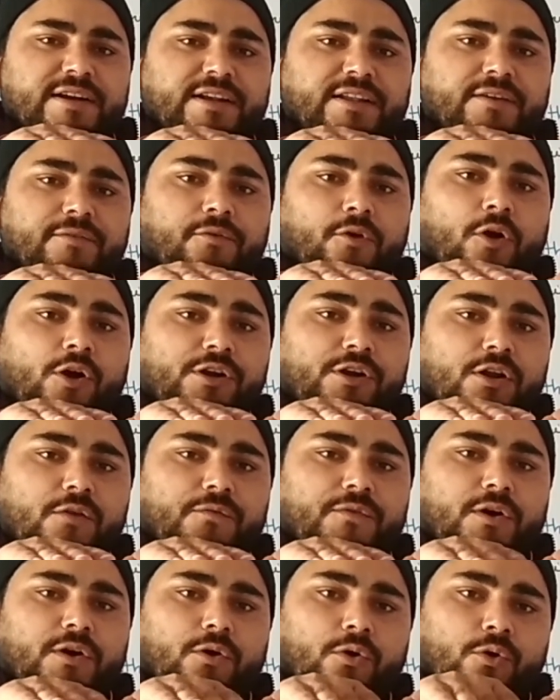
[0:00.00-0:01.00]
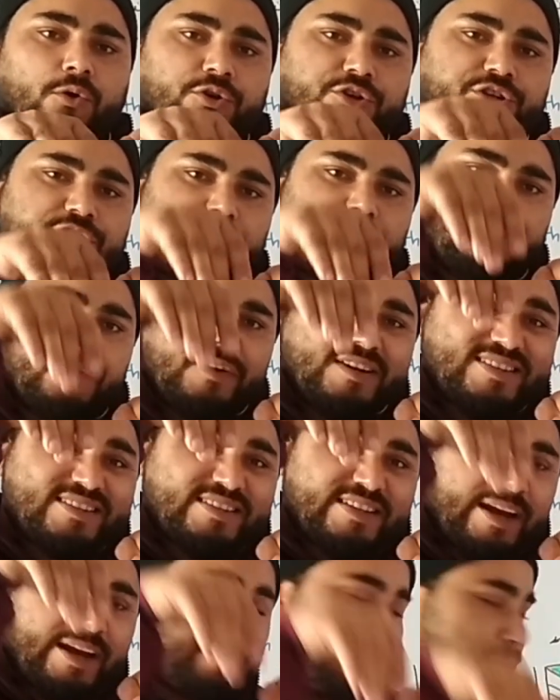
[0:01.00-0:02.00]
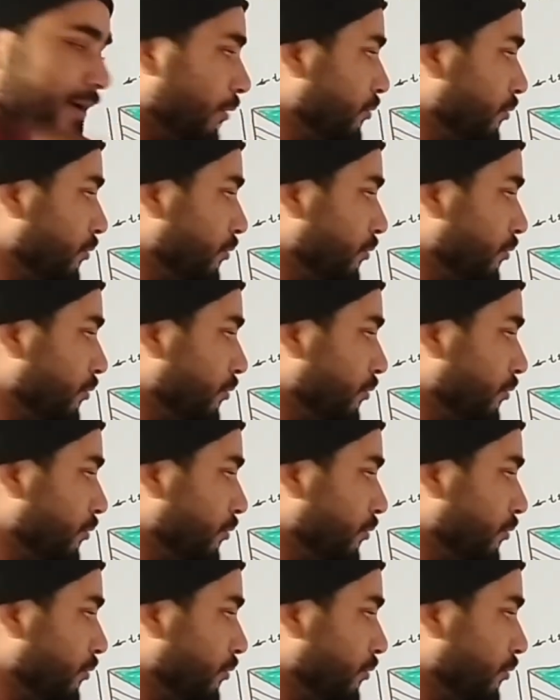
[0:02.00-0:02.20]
then the water of the ocean will seep